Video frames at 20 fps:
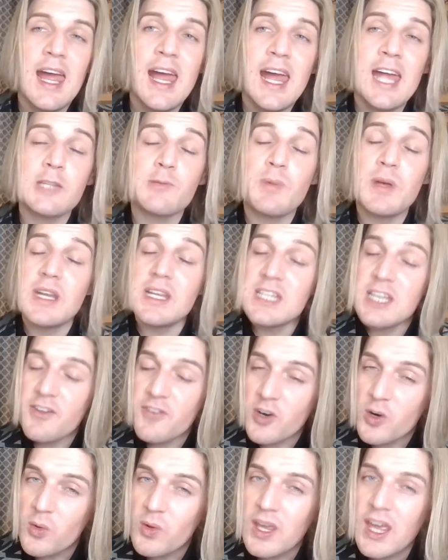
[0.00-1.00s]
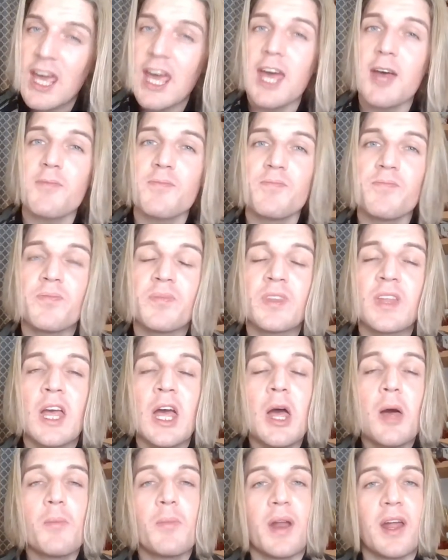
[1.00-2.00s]
It's been a difficult year,
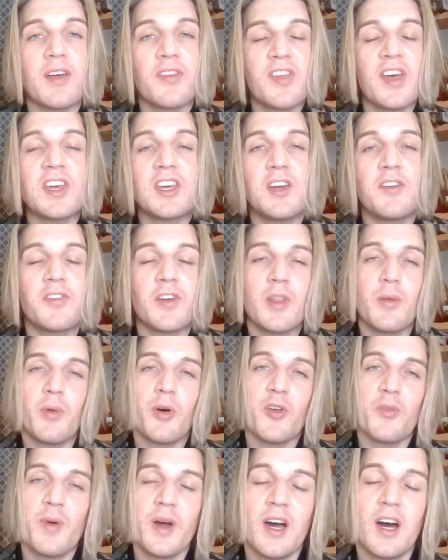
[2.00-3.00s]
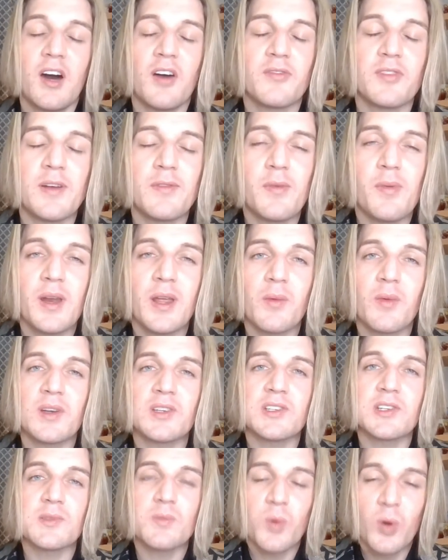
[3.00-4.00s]
but I thank you from the bottom of my heart for everybody
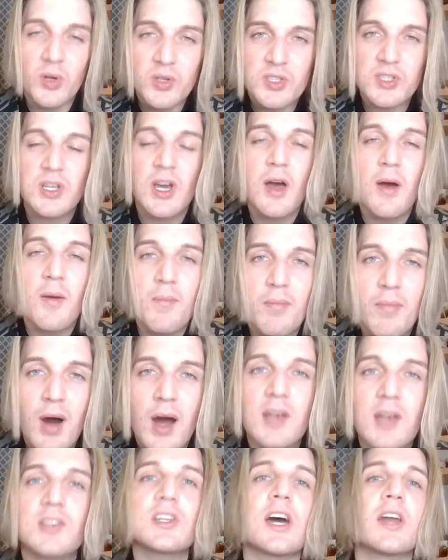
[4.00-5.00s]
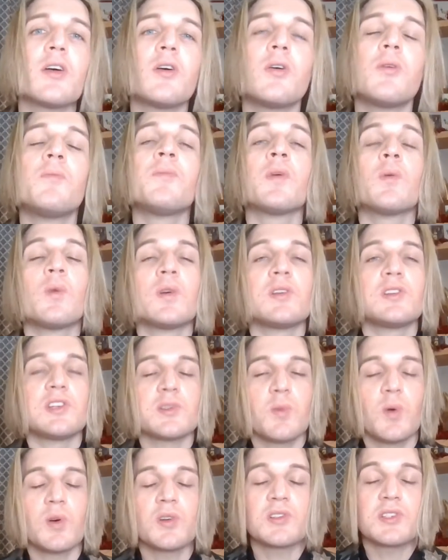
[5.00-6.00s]
which has watched my channel, which
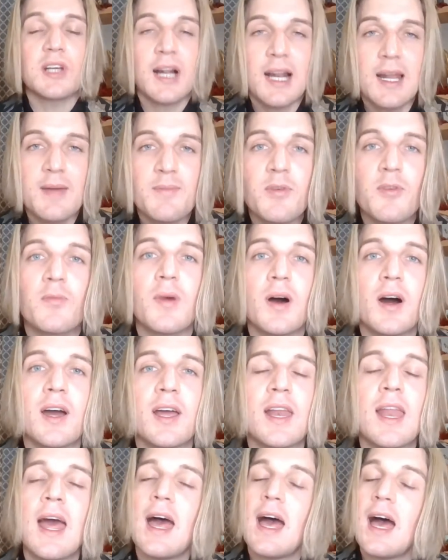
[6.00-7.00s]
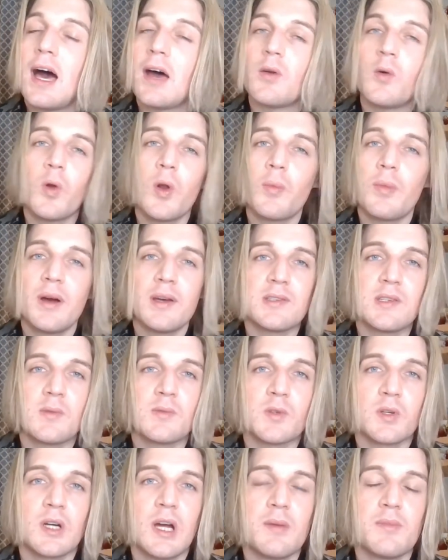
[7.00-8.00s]
has watched a clip of mine, and all of my
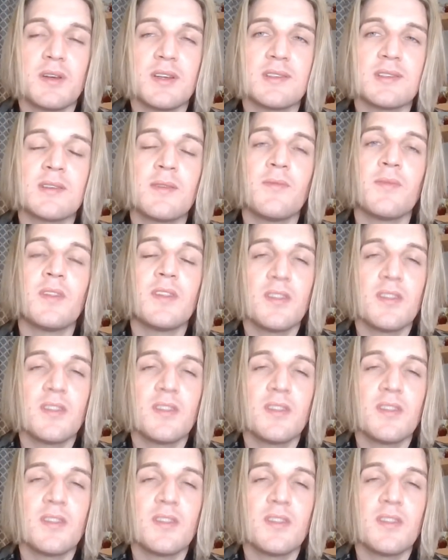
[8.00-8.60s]
subscribers.